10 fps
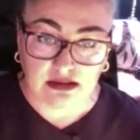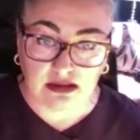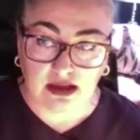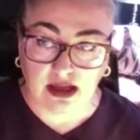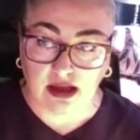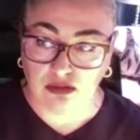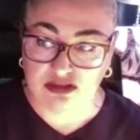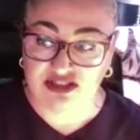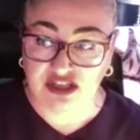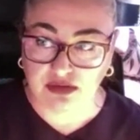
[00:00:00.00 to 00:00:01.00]
how
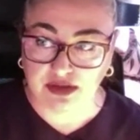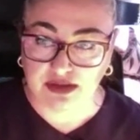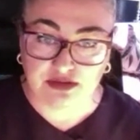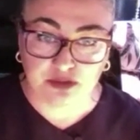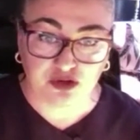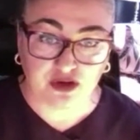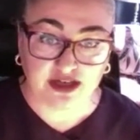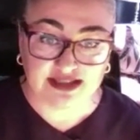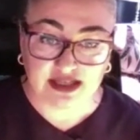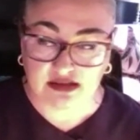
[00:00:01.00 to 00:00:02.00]
serious
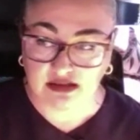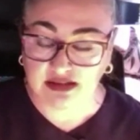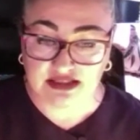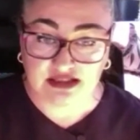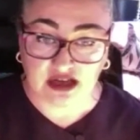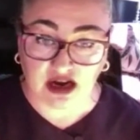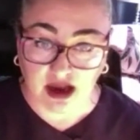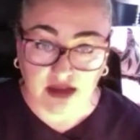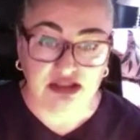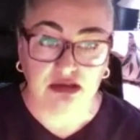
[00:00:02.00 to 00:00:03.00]
portrayed certain things are
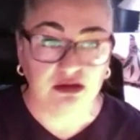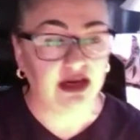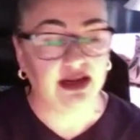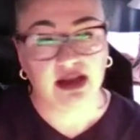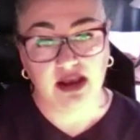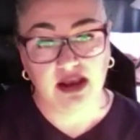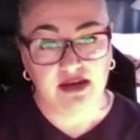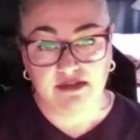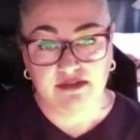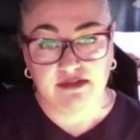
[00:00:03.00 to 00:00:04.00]
absolutely
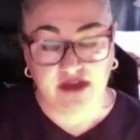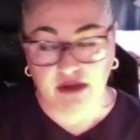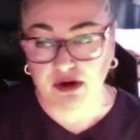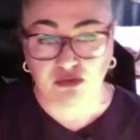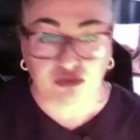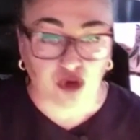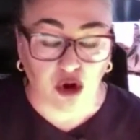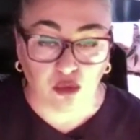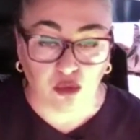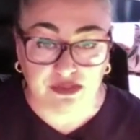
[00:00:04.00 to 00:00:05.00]
very
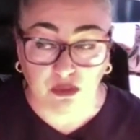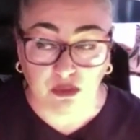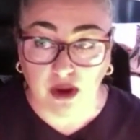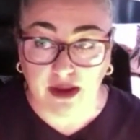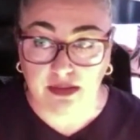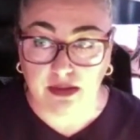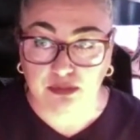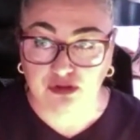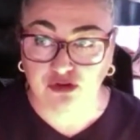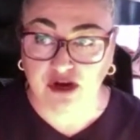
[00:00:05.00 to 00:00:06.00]
wrong with the way they
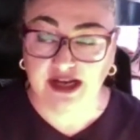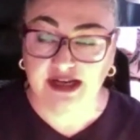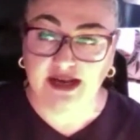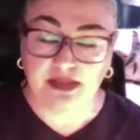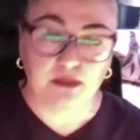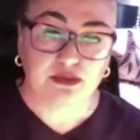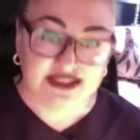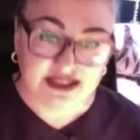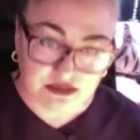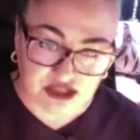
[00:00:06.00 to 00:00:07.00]
portrayed it and the
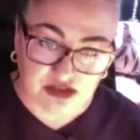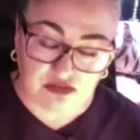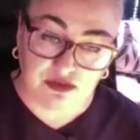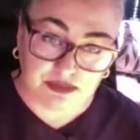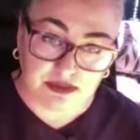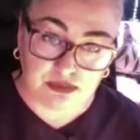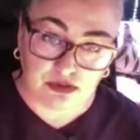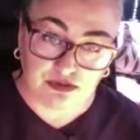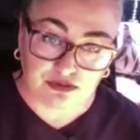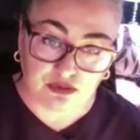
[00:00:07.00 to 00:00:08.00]
perception of the
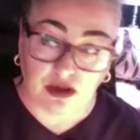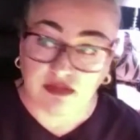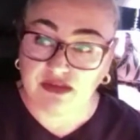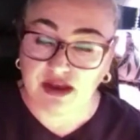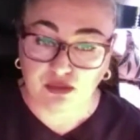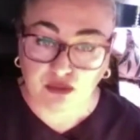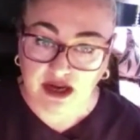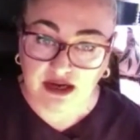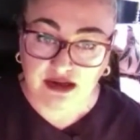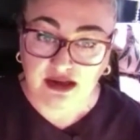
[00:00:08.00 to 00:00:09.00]
people through what they
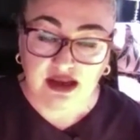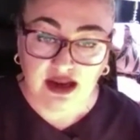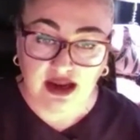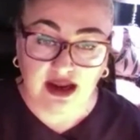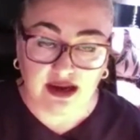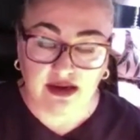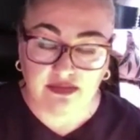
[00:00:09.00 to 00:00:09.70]
read and